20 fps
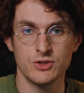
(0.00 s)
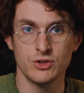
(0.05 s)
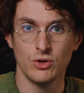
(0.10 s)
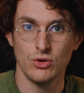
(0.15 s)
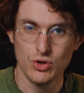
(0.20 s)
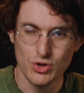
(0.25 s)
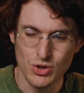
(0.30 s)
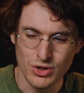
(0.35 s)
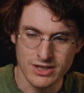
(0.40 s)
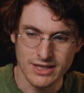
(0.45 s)
to
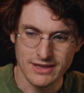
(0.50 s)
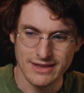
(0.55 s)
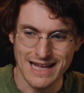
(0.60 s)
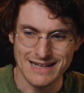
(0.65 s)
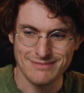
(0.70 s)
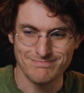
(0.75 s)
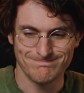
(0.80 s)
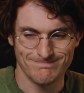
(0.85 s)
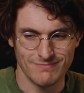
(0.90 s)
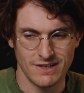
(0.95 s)
look,
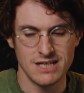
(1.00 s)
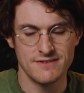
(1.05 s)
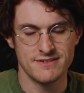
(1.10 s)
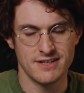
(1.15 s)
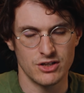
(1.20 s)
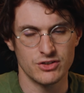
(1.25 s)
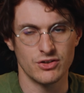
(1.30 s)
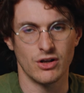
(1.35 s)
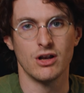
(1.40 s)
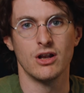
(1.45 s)
that leaves
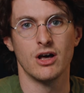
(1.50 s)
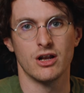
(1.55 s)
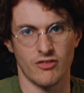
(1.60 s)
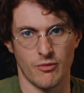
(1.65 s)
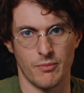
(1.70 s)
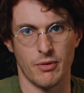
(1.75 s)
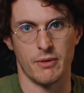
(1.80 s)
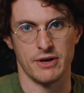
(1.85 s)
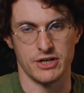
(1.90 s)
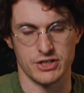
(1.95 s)
out a lot of
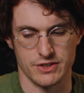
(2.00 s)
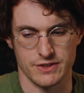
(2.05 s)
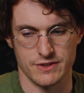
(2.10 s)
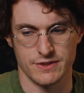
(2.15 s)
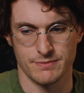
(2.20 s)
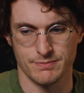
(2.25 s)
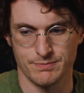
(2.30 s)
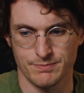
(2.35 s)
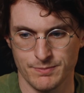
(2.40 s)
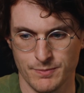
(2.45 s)

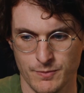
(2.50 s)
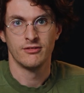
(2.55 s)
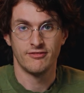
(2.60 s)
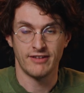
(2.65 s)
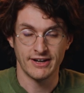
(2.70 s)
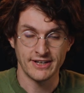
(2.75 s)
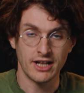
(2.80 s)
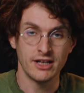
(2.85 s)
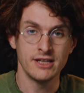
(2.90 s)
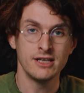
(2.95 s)
operations.
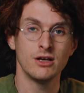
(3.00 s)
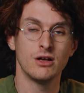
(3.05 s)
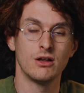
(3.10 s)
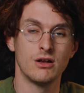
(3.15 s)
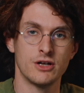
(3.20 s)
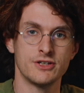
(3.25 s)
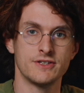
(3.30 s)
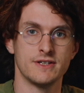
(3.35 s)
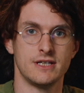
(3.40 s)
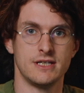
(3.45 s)
Finally, a
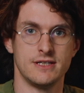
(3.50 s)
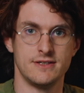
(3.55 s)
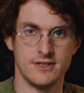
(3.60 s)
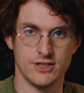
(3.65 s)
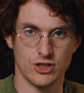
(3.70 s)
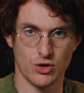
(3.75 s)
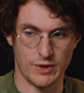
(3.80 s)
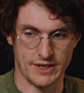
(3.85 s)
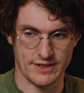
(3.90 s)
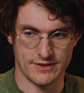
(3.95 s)
LUT is
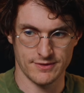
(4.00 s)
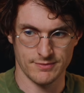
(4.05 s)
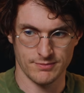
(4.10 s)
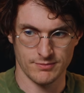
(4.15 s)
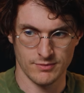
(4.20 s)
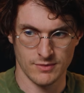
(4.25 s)
discrete.